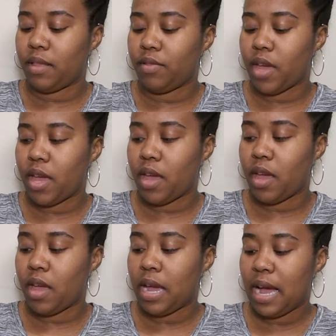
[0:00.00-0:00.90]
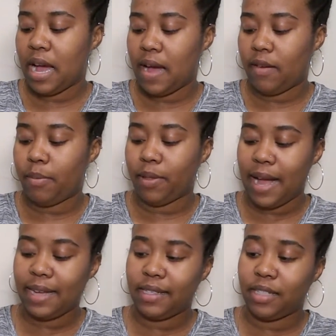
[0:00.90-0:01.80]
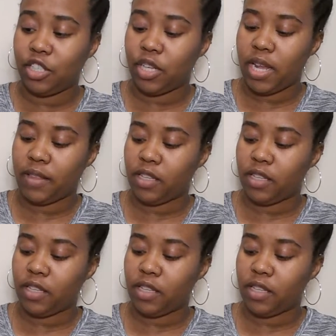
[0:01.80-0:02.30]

They have black stitching.